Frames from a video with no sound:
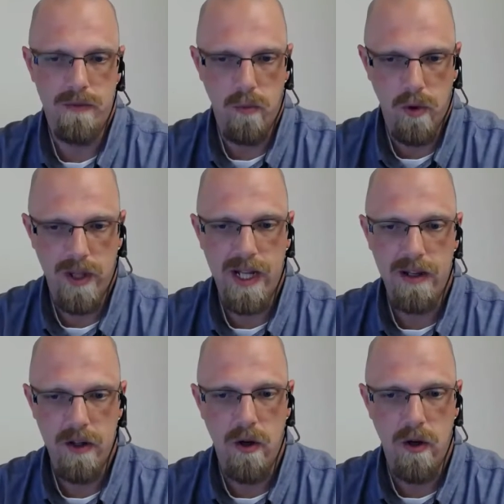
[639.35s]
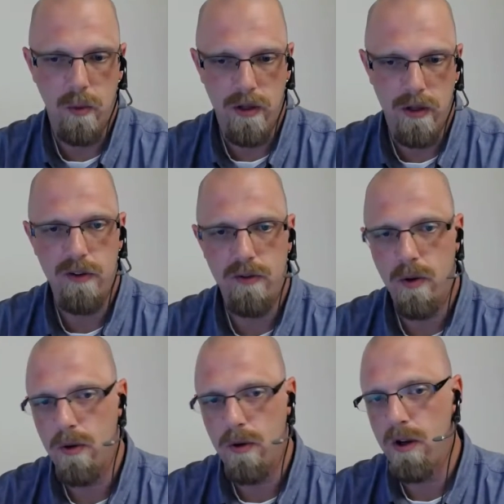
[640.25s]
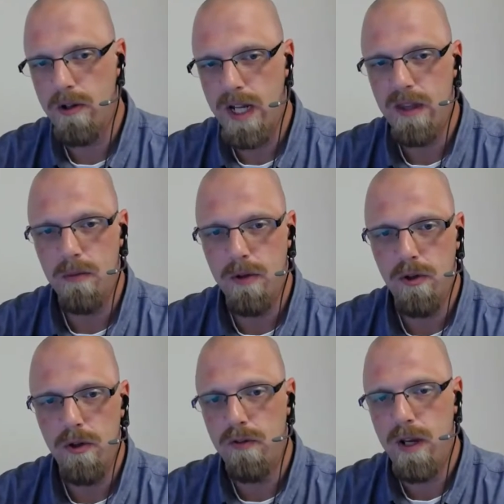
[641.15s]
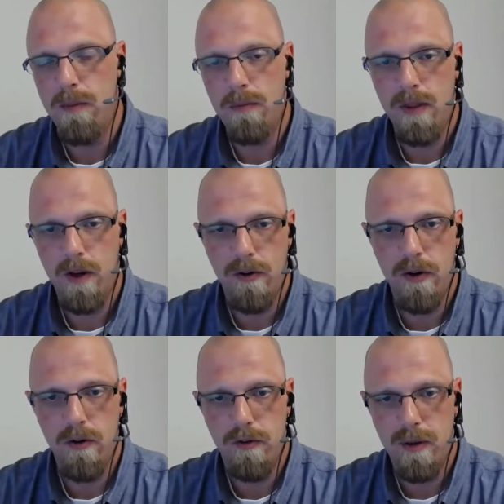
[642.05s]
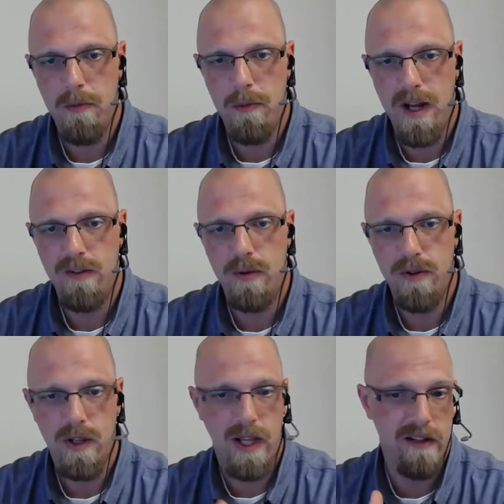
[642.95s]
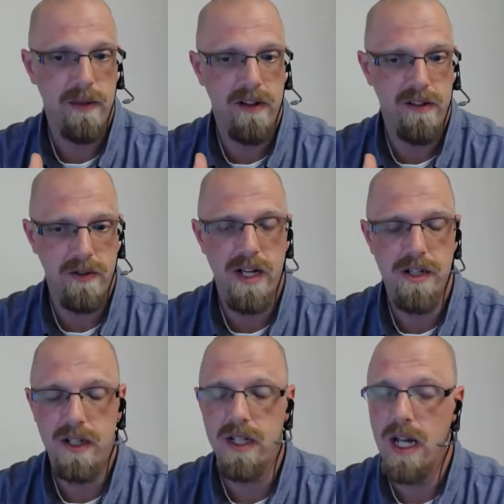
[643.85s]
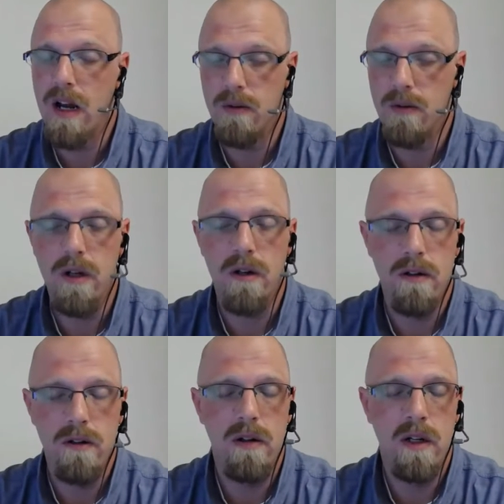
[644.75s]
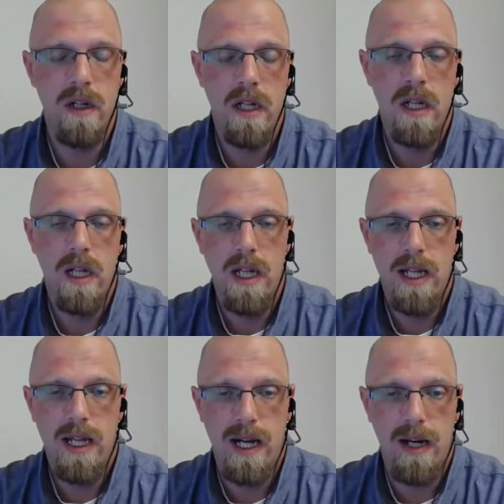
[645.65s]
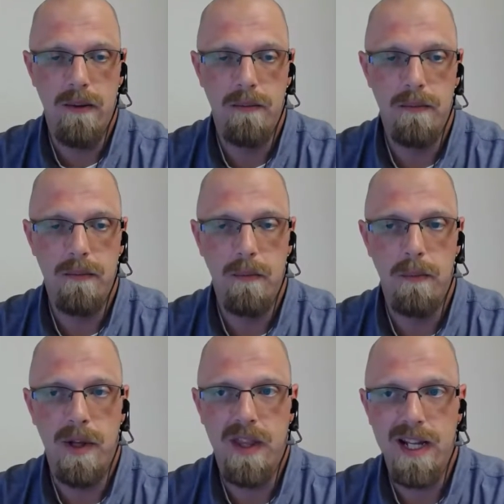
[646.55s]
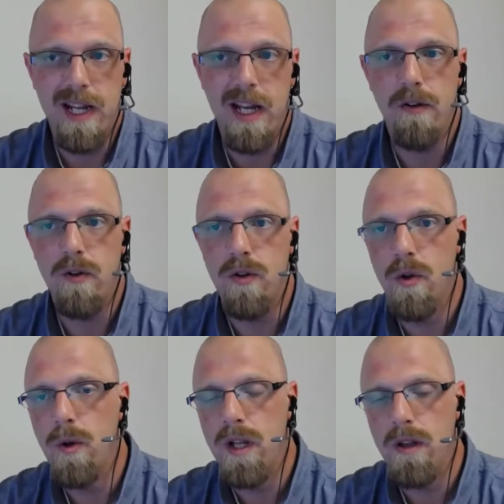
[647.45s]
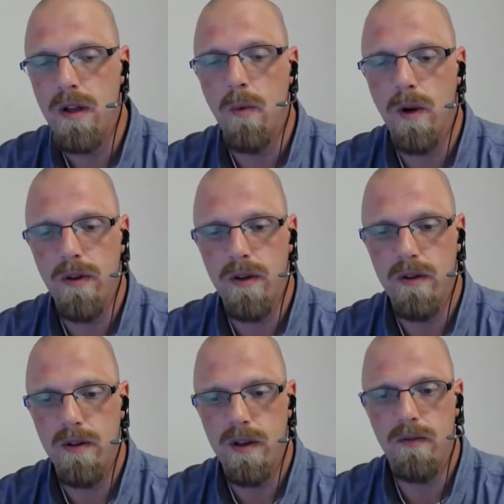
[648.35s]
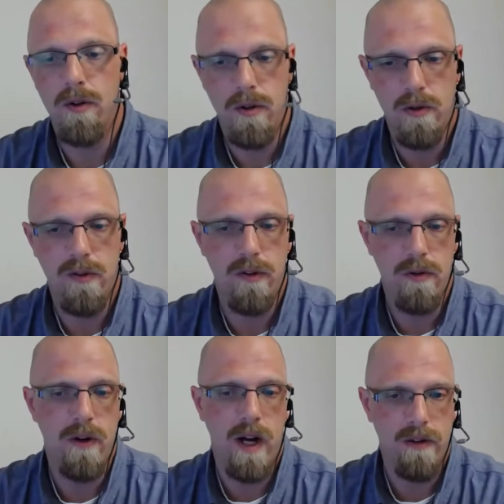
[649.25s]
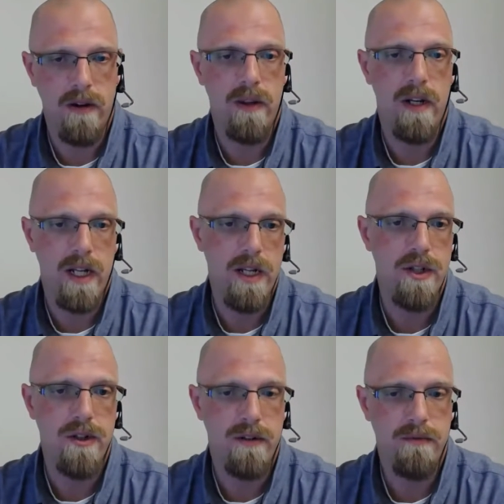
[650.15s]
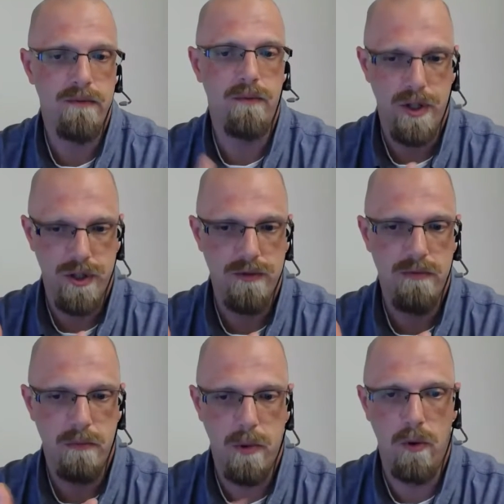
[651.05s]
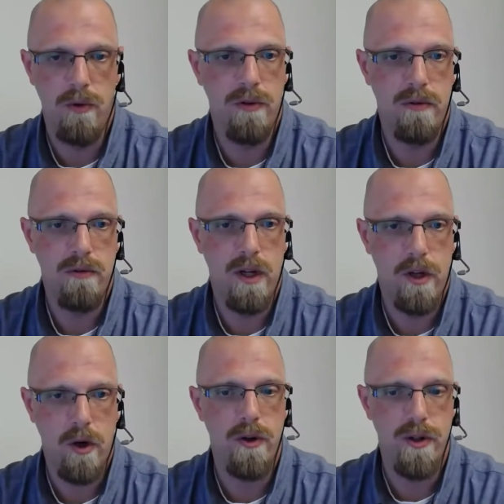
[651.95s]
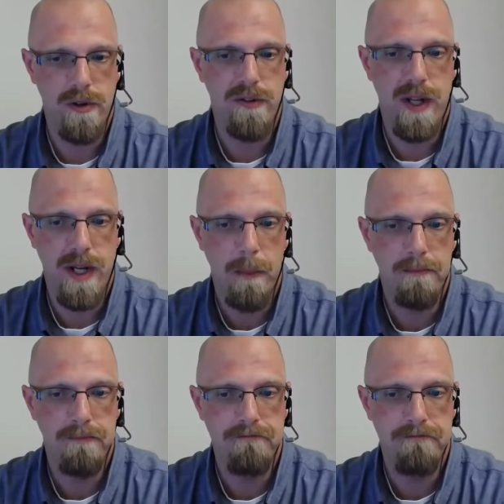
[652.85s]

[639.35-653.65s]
will will a keystroke logger get them their username and password to LastPass or Dashlane? Yeah, it will. But they can't do anything with it if you're using two-factor authentication, which both encourage you to set up.